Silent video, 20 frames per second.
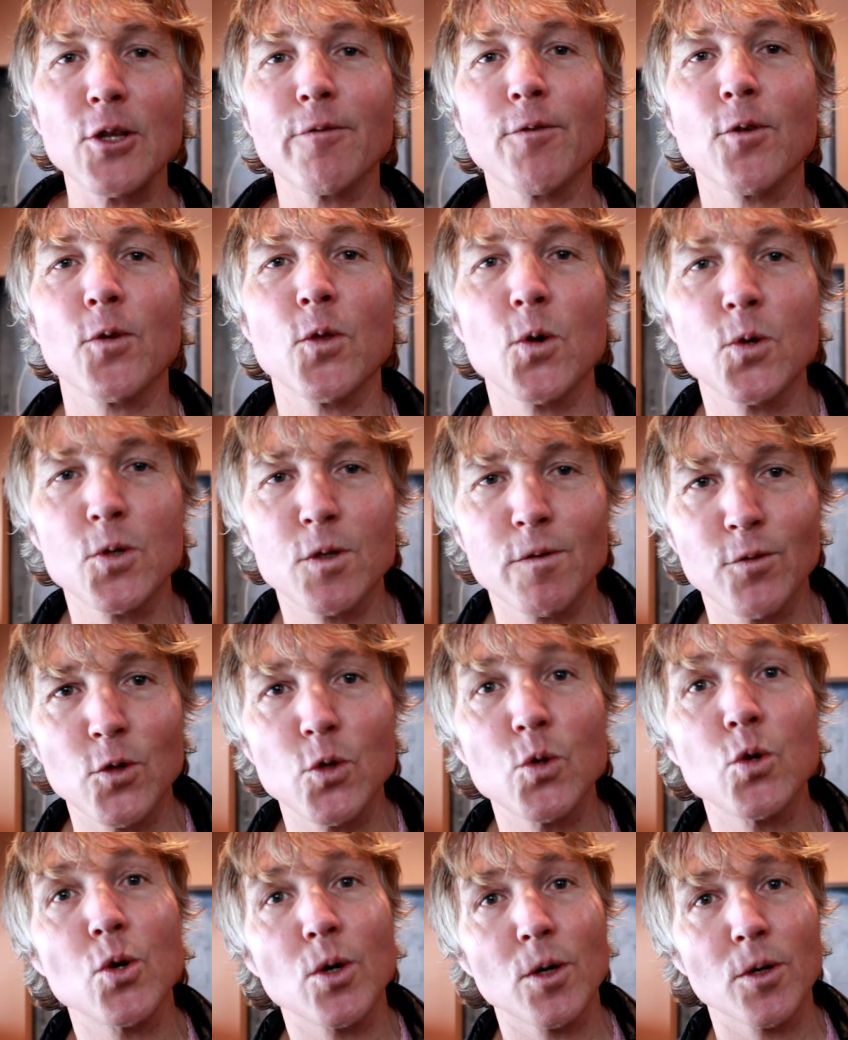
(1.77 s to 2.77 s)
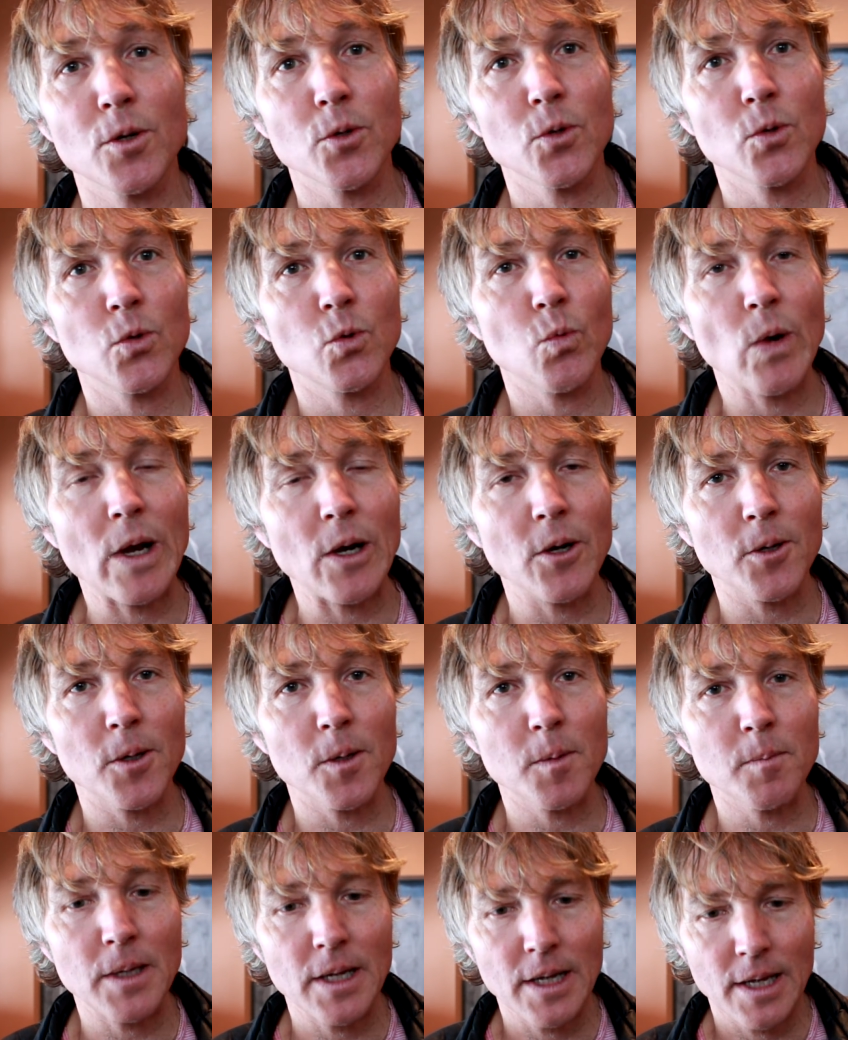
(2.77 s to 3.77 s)
For those of you who are new,
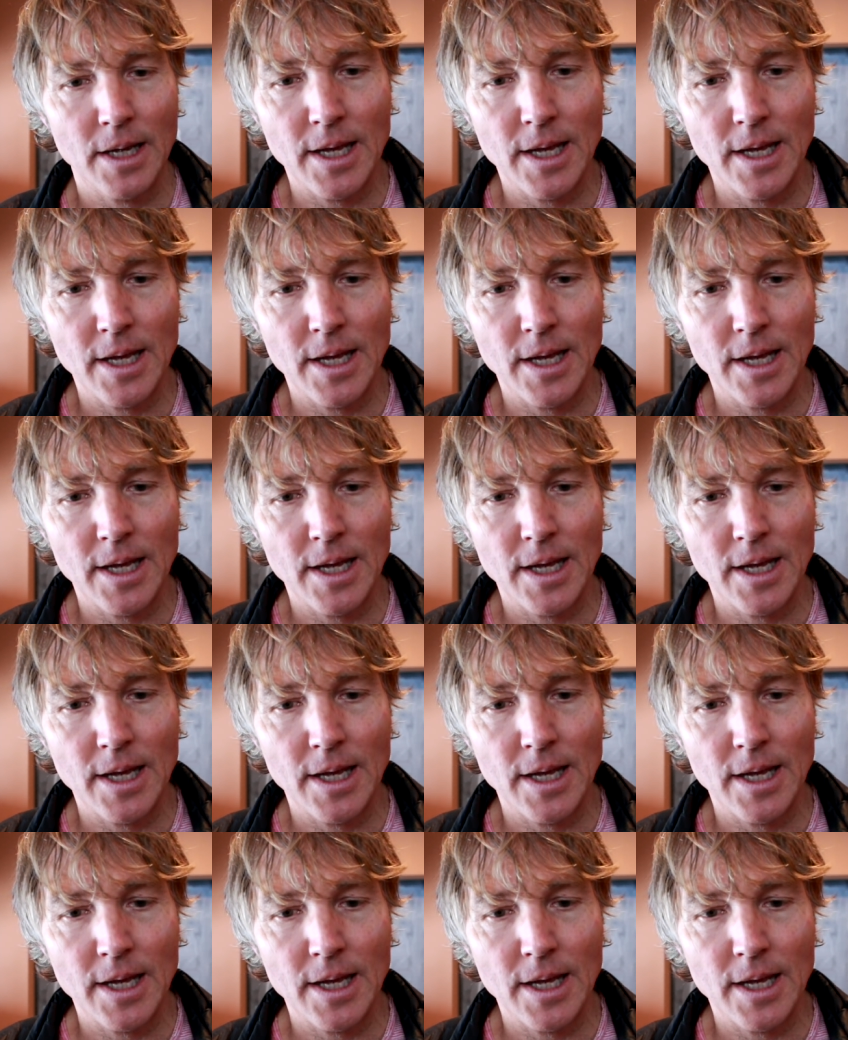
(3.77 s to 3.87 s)
welcome.